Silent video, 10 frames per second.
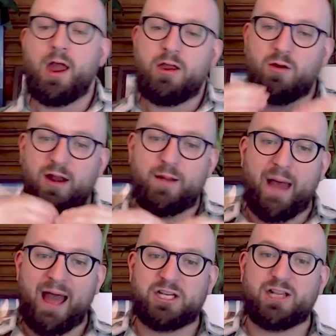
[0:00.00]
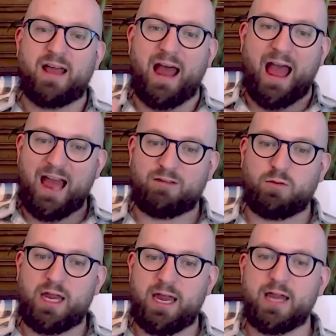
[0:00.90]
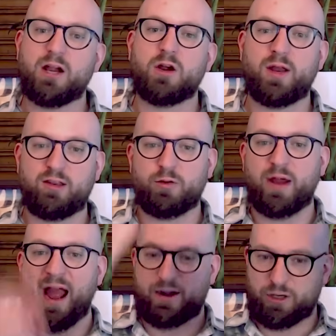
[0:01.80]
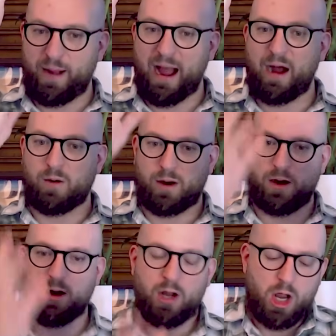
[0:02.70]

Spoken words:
You can imagine that as we increase reactor power,